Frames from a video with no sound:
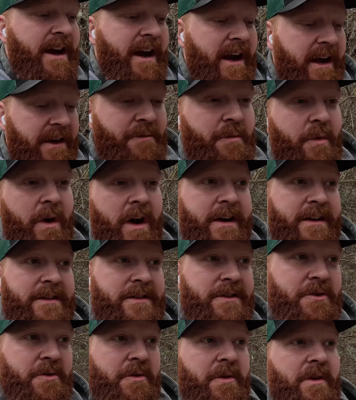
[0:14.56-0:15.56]
I wanted
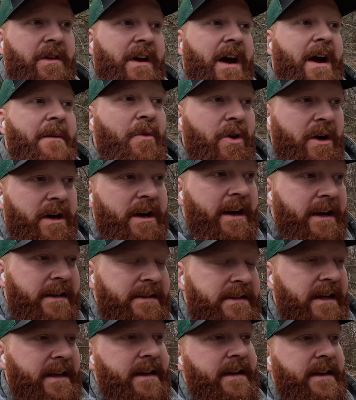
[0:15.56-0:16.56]
to do a lot more
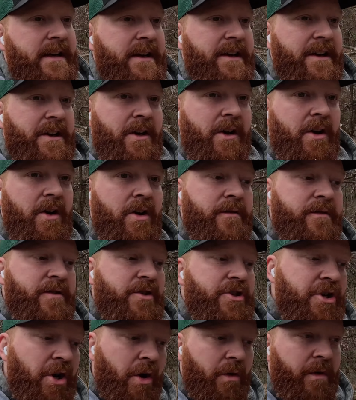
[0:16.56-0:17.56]
content of
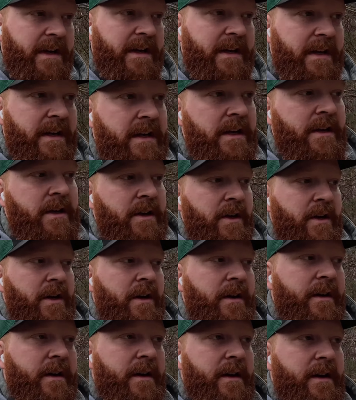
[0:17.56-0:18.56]
showing
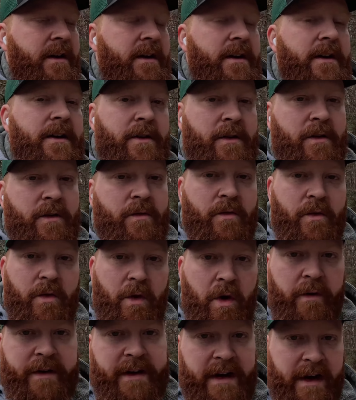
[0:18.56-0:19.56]
uh,
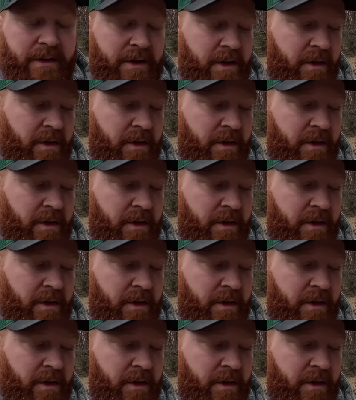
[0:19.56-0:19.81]
growing out